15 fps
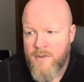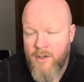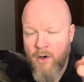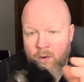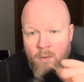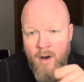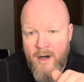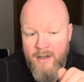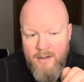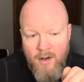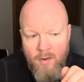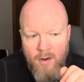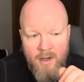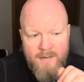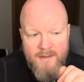You don't want to
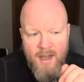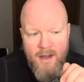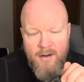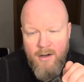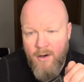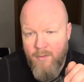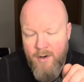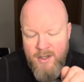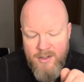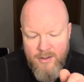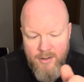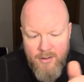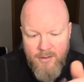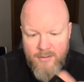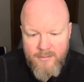go hunt down an
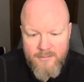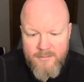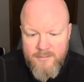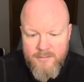original.